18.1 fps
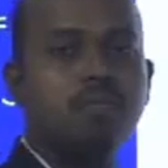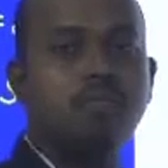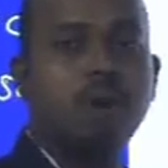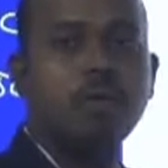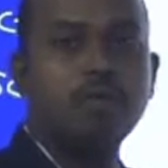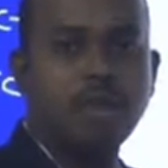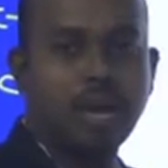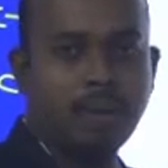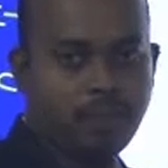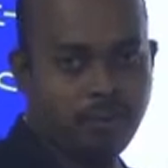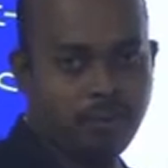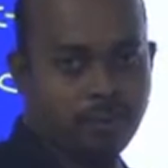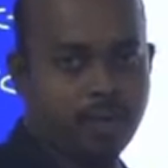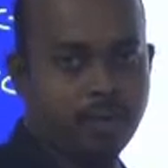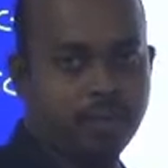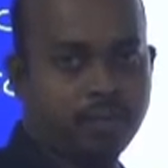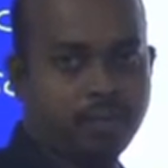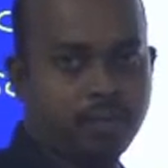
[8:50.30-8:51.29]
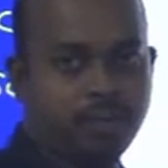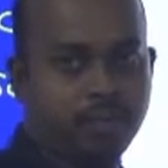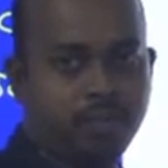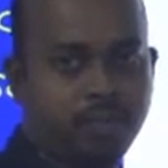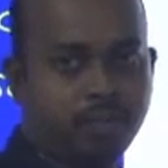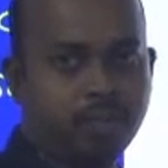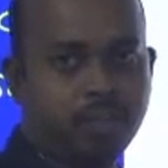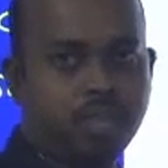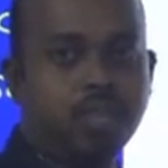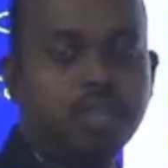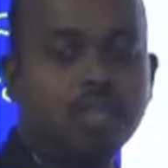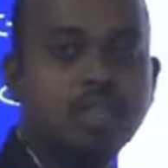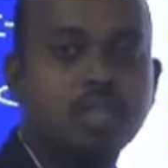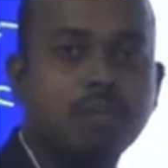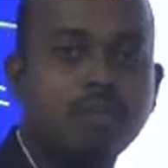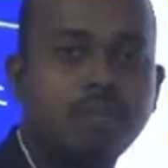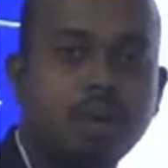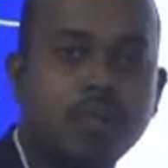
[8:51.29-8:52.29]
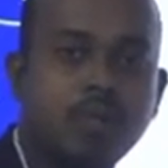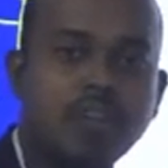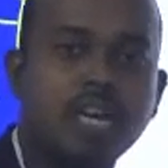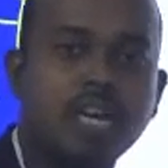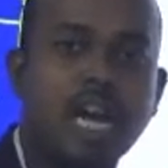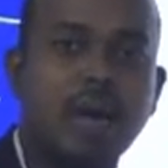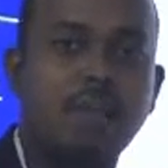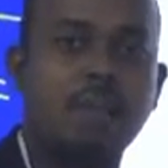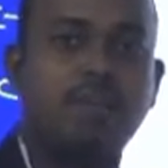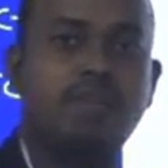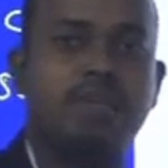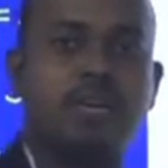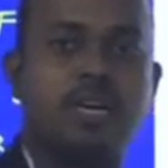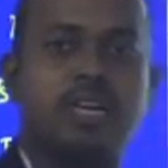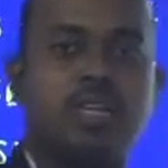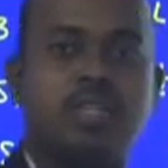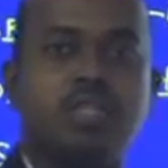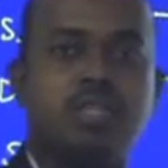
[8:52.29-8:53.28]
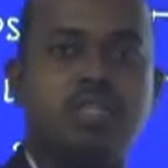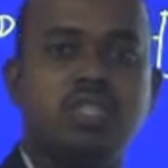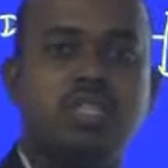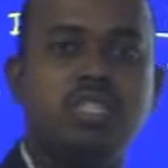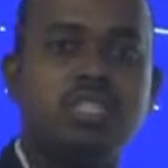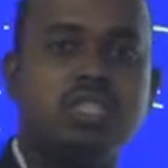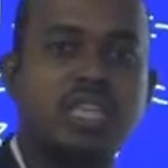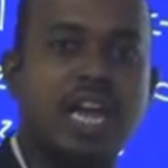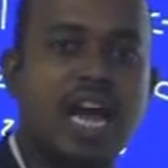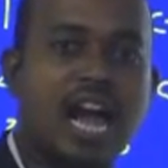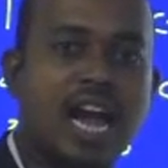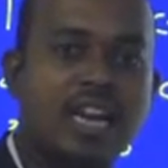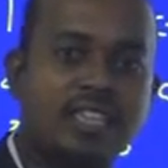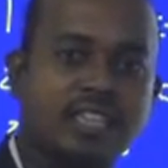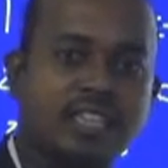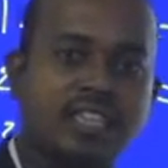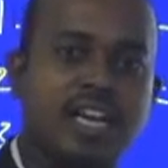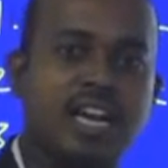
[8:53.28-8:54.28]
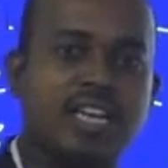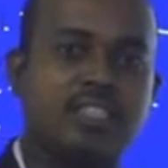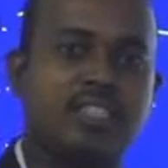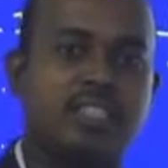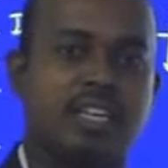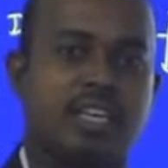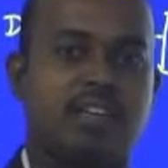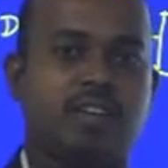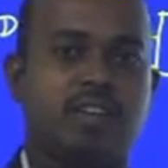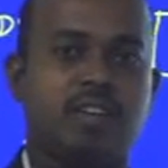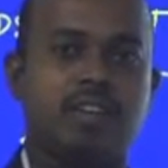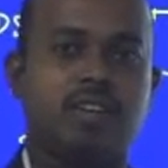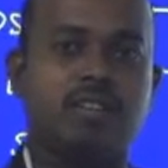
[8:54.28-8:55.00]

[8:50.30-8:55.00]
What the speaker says: buffer amplifier. The buffer amplifier is acting as the